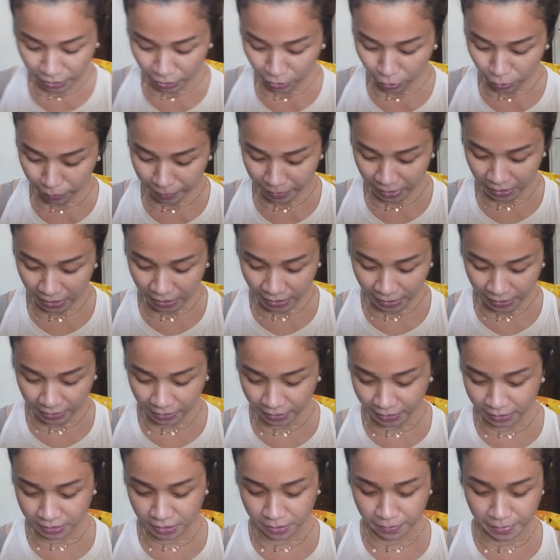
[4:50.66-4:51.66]
You know me, I
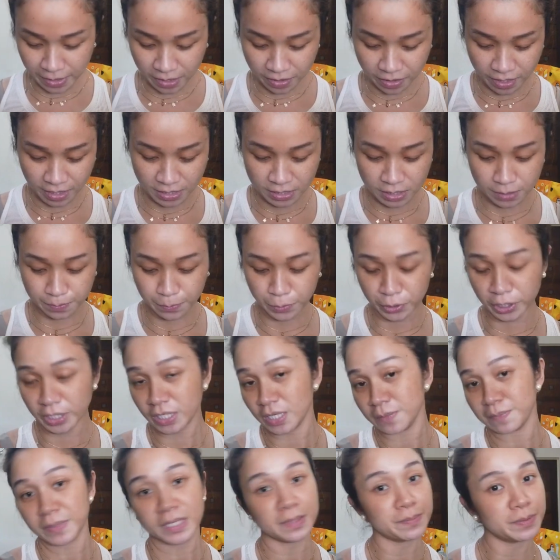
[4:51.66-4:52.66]
like to make things
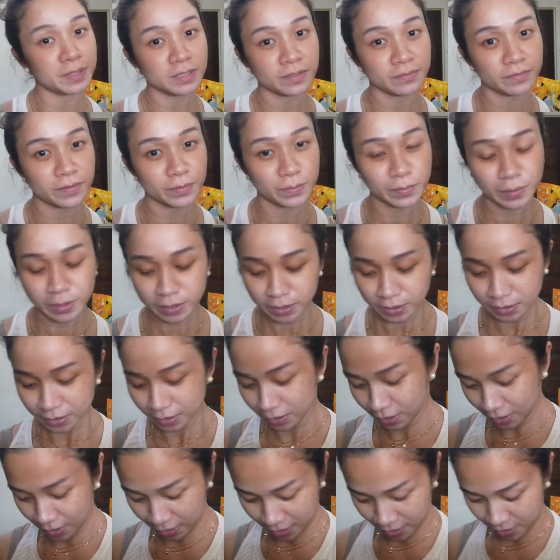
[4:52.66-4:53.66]
pretty, people of the
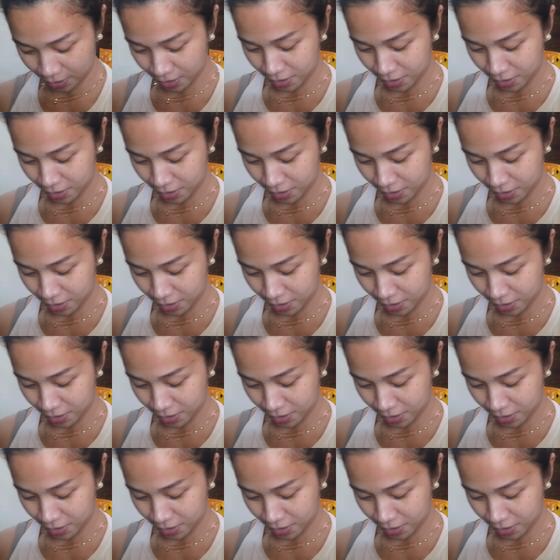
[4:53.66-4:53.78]
world.